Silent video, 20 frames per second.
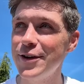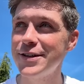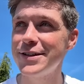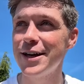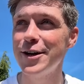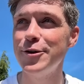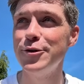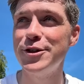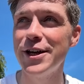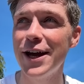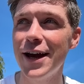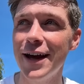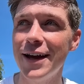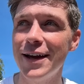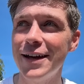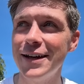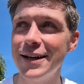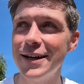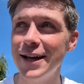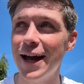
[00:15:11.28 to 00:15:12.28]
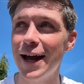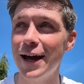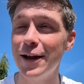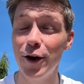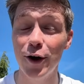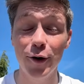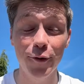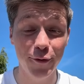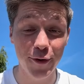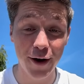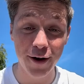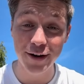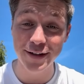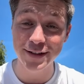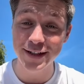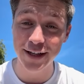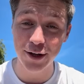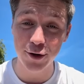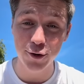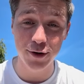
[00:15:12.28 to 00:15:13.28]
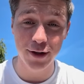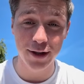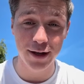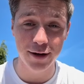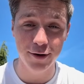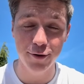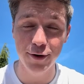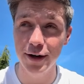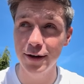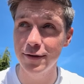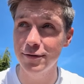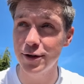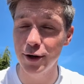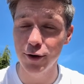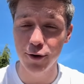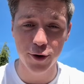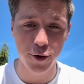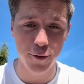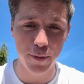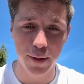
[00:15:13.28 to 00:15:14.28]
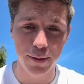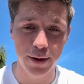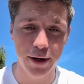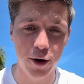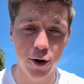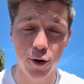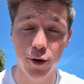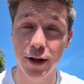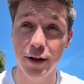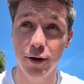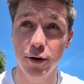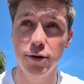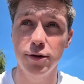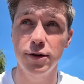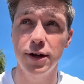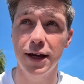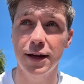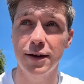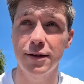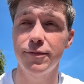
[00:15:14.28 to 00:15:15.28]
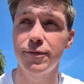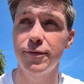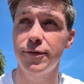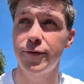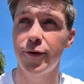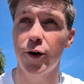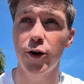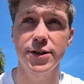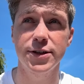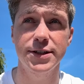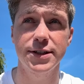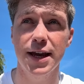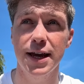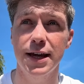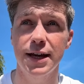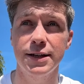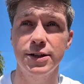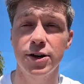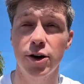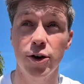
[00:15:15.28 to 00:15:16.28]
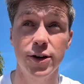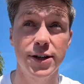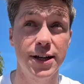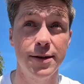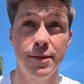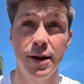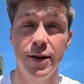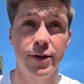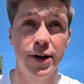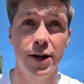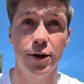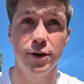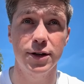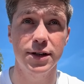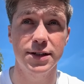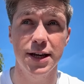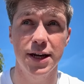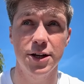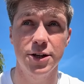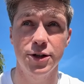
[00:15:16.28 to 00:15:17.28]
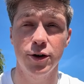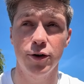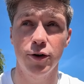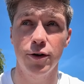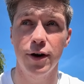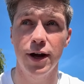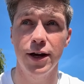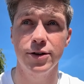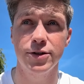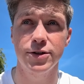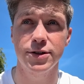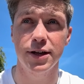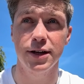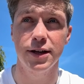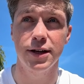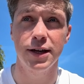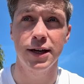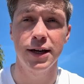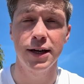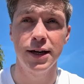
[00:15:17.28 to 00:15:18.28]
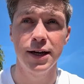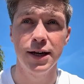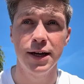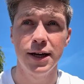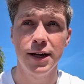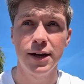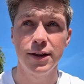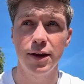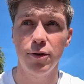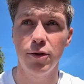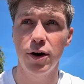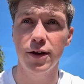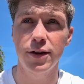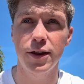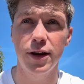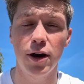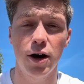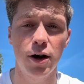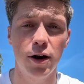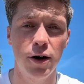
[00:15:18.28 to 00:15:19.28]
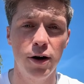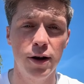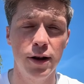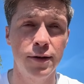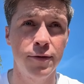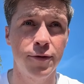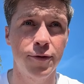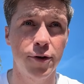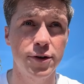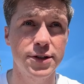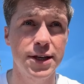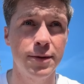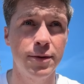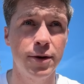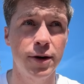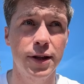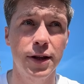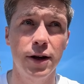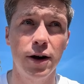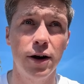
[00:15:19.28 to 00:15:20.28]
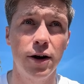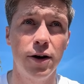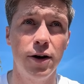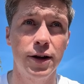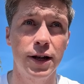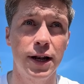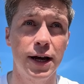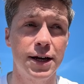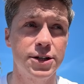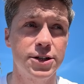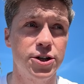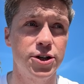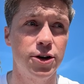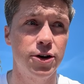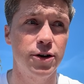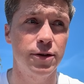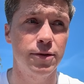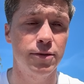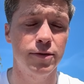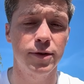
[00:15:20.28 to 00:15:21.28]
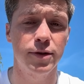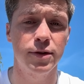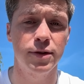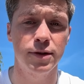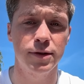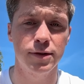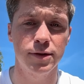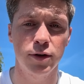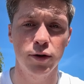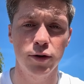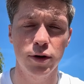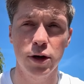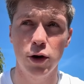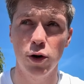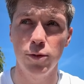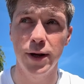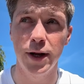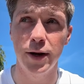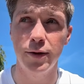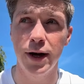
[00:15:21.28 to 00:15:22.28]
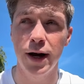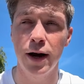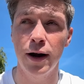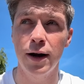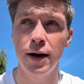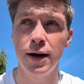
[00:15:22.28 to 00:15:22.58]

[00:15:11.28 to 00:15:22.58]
out, yeah. No, in fairness, they do. And Luke, you probably know they do. Like, first, second, third team, even now at this stage in Galway Rangers, they got to the All Ireland. First team got to the All Ireland last year. They're a good club down there.